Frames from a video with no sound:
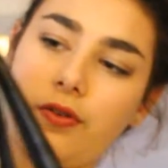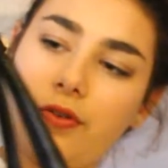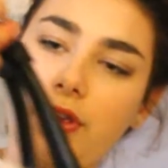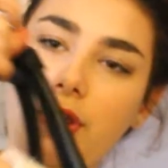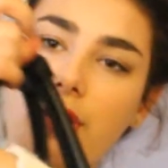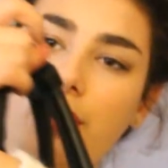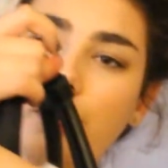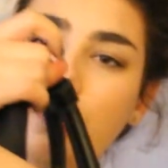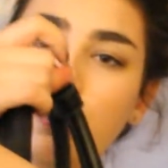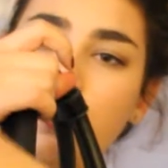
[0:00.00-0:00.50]

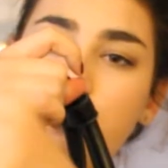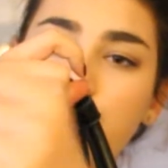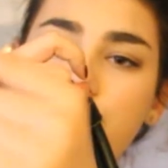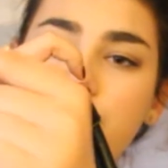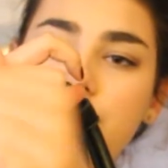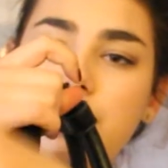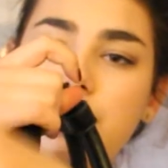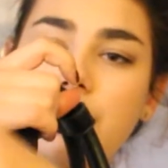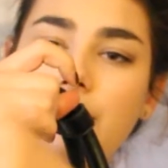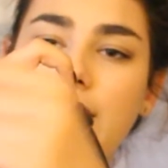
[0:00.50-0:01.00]
few
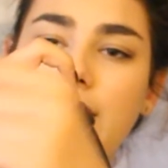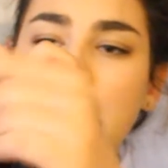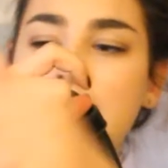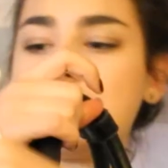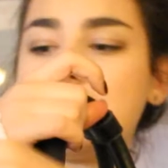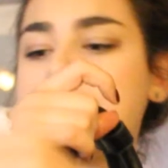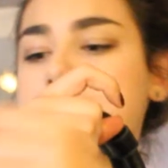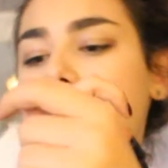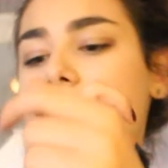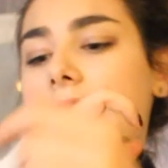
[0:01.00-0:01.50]
loose
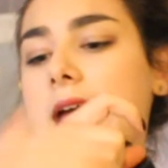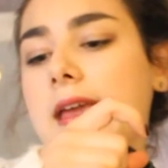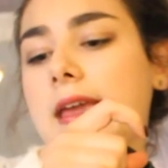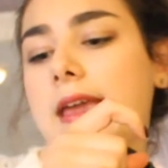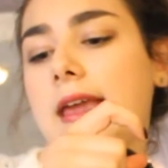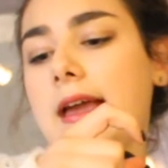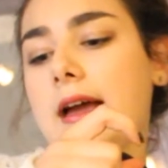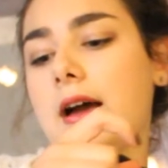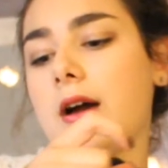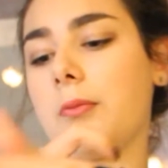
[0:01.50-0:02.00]
threads
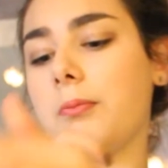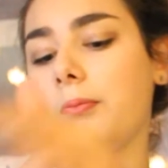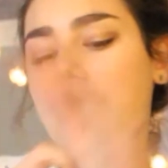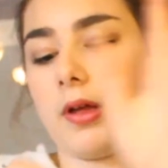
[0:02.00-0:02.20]
hanging out,